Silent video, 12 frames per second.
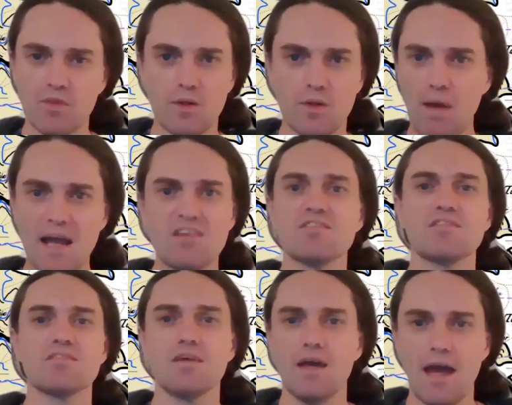
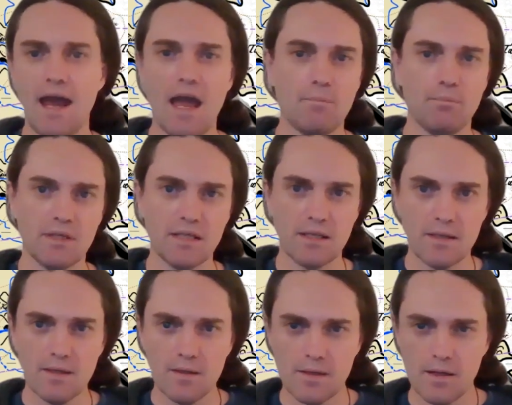pace happening.
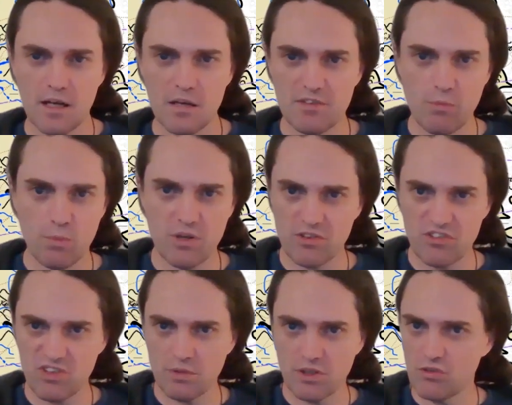Everybody's got
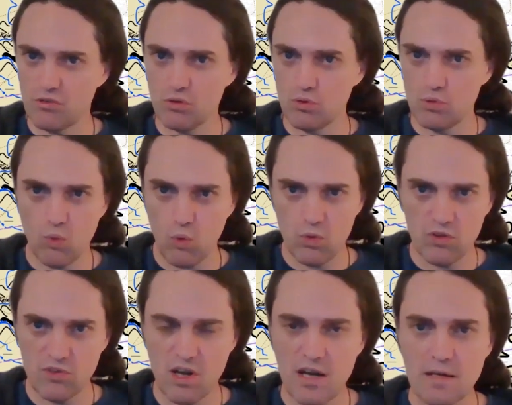something to do all the
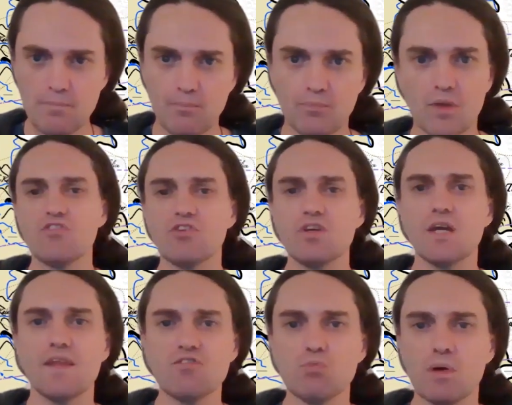time. So yeah,
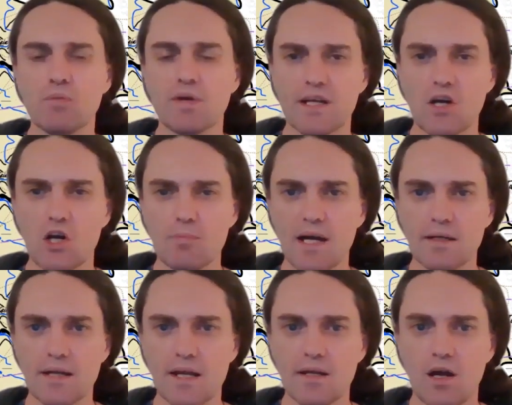that's one way to go about it.
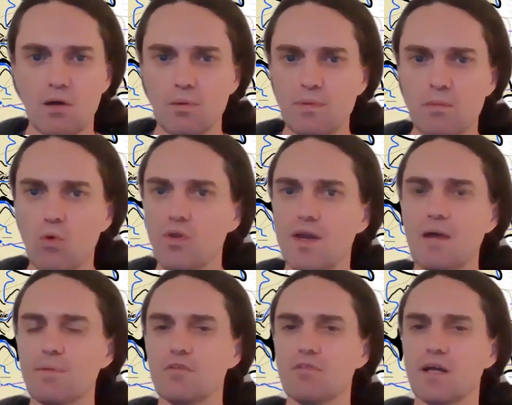And I would be more than
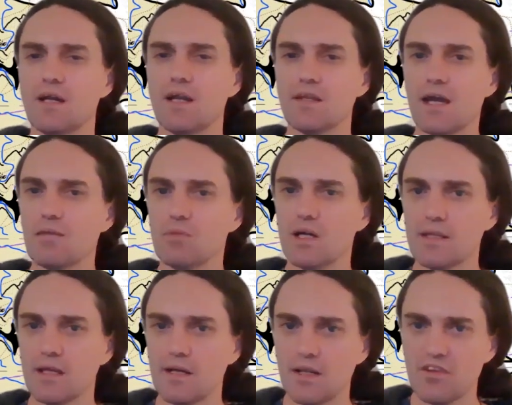happy to run another game like
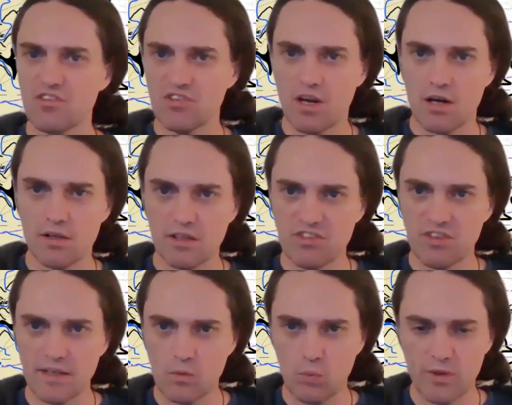that, another Sidarhael
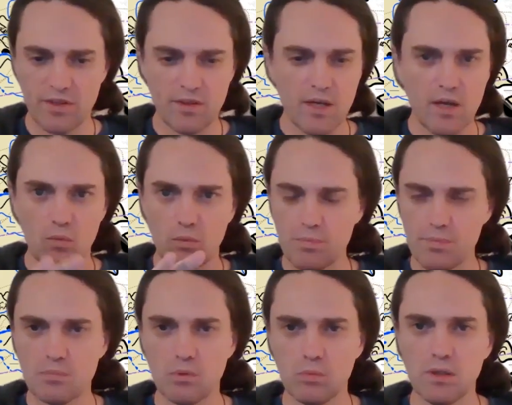setting with
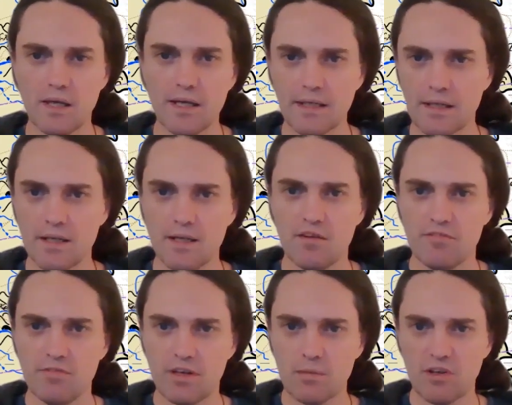people playing
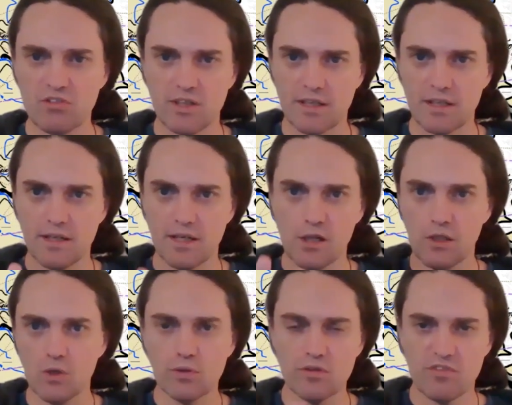very much like a
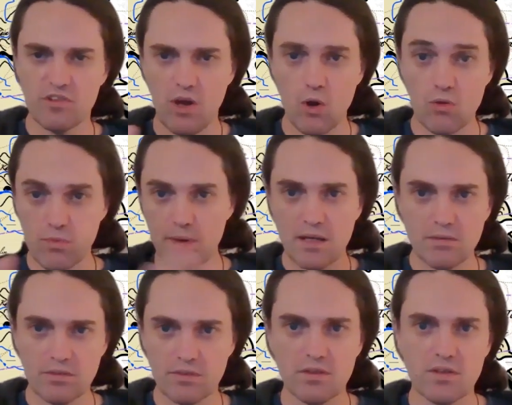clone of the Oathbound